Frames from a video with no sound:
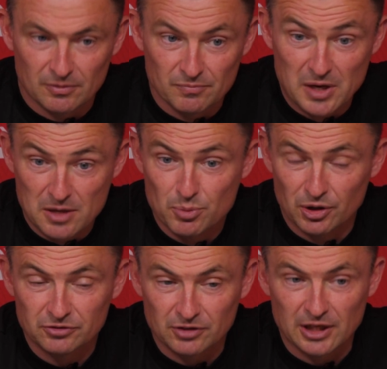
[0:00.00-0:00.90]
me
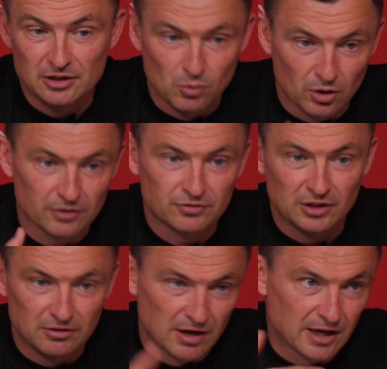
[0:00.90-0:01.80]
personally, then you want to
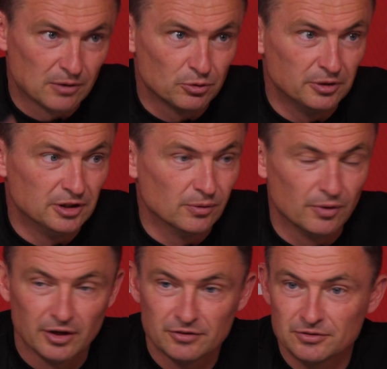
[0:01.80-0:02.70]
see, right, how do we deal
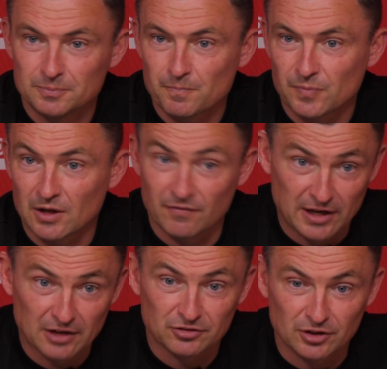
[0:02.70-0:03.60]
with this? If
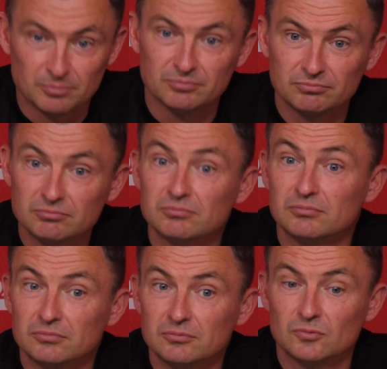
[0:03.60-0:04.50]
I ask them,
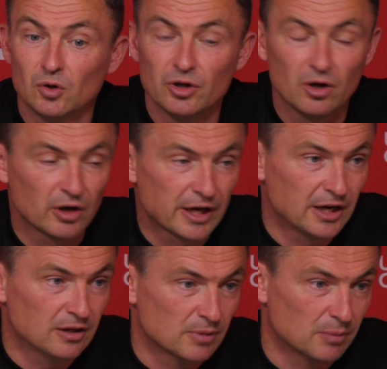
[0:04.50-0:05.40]
will they all get
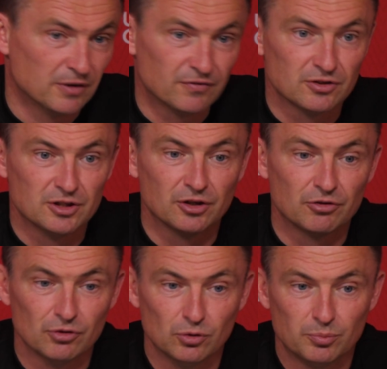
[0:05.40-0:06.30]
it? Maybe if they're in a
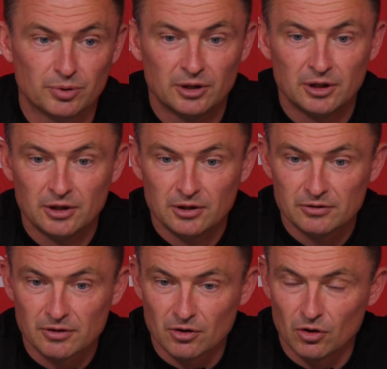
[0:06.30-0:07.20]
group,
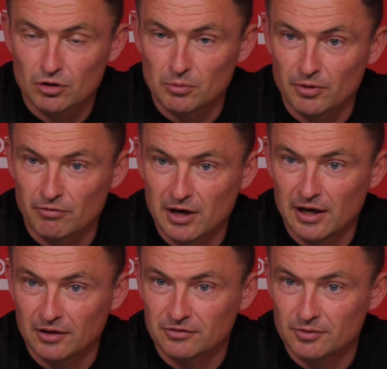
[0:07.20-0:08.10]
they'll all come up with the
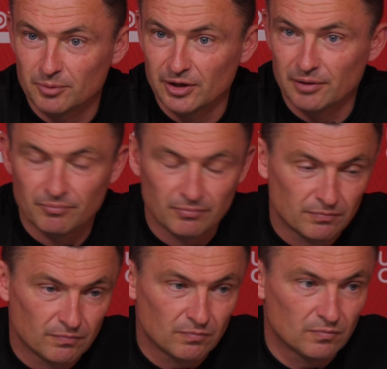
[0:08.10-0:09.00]
right answer, but then
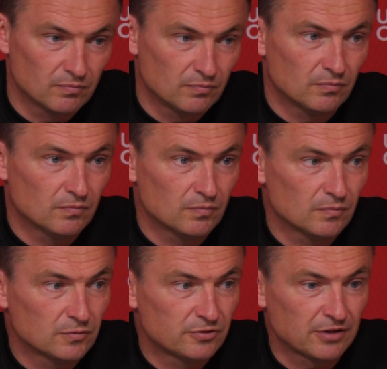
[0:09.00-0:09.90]

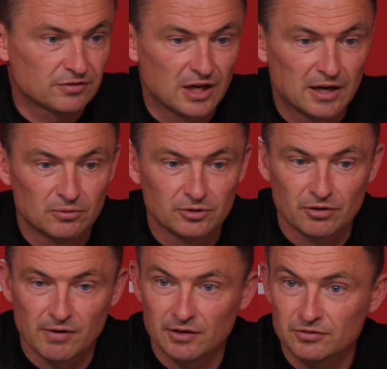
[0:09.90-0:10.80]
test it out on the
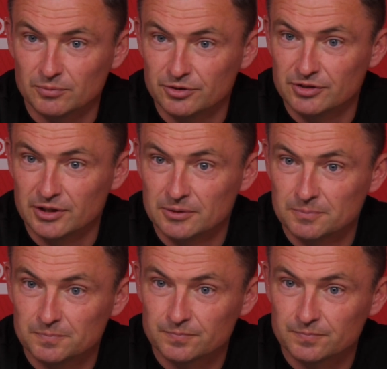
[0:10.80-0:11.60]
grass and we see.